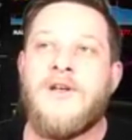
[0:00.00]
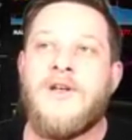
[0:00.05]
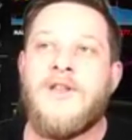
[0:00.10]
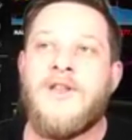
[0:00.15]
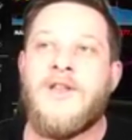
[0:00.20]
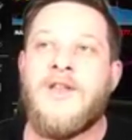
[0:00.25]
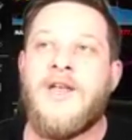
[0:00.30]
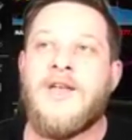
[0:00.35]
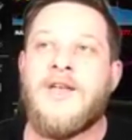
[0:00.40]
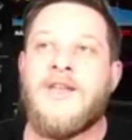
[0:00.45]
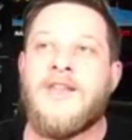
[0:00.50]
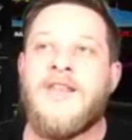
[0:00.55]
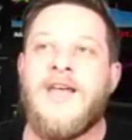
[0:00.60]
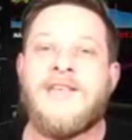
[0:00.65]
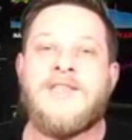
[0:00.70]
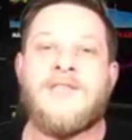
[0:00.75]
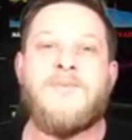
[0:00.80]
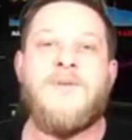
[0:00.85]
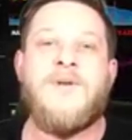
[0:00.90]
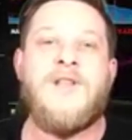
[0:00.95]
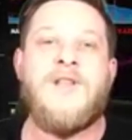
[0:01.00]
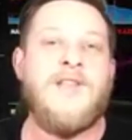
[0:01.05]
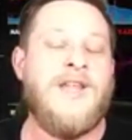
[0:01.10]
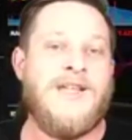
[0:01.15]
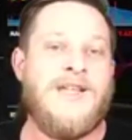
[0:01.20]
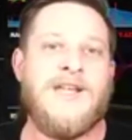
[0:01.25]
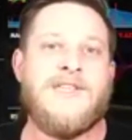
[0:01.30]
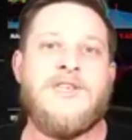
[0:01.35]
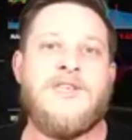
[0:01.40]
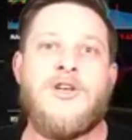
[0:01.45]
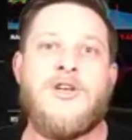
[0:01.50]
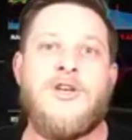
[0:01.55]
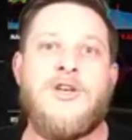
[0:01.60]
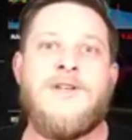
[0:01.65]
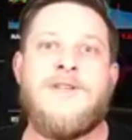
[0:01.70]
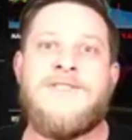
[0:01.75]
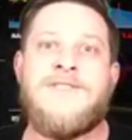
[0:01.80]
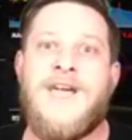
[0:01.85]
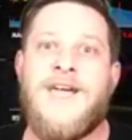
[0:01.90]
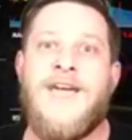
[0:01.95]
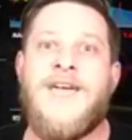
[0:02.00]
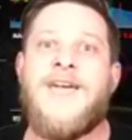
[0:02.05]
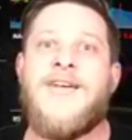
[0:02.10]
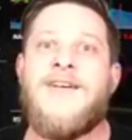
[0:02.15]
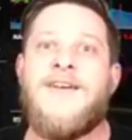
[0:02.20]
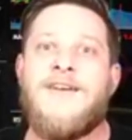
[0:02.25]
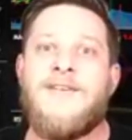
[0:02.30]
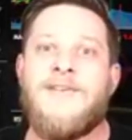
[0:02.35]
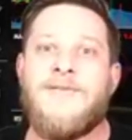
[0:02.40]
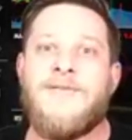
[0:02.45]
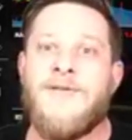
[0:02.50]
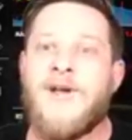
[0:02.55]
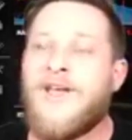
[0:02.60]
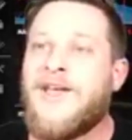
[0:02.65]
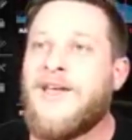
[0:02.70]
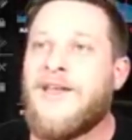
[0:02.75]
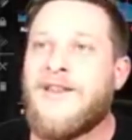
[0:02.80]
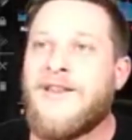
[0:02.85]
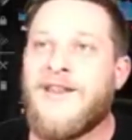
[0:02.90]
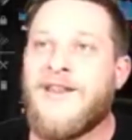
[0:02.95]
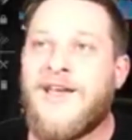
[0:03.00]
And like, that's a good day, right?